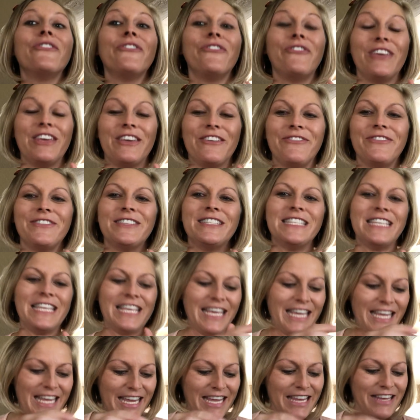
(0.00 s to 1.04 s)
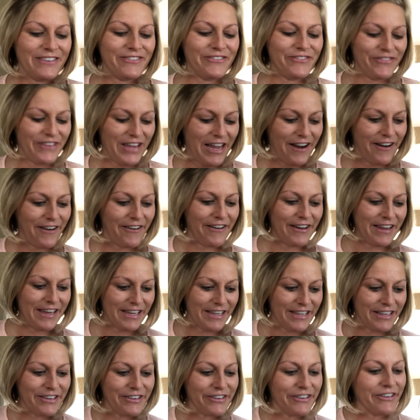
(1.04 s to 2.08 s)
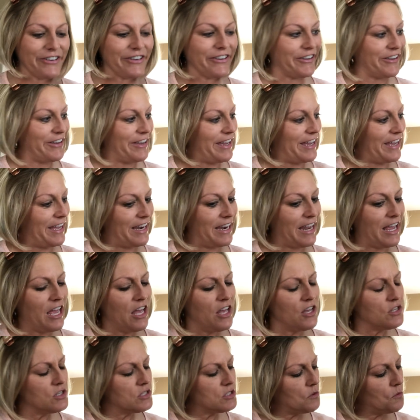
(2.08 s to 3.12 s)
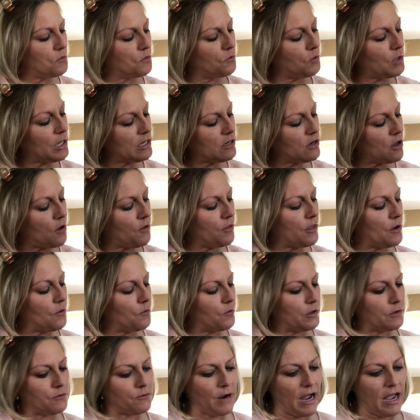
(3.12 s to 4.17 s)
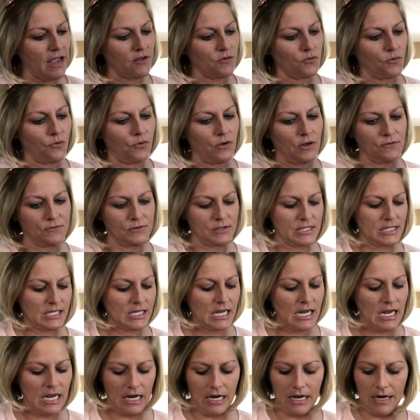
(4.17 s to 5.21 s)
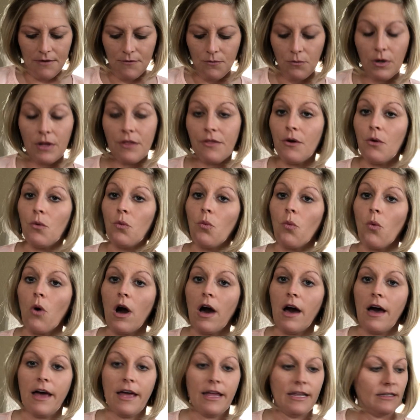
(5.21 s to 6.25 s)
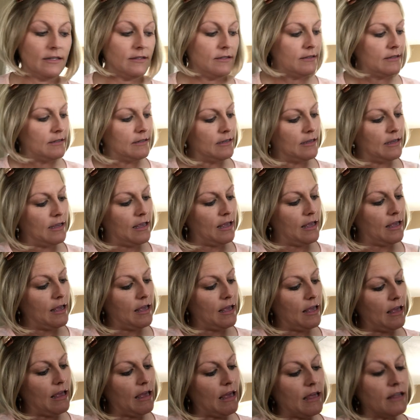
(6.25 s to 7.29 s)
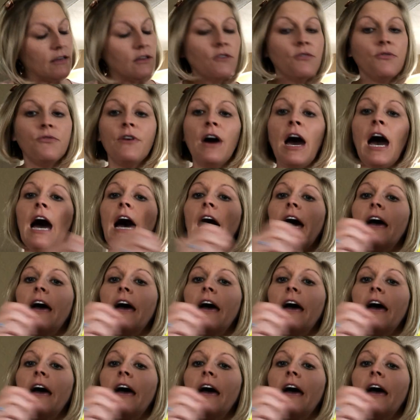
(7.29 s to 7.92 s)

15. Very good. So when we know that we write 15 with a 1 and a 5,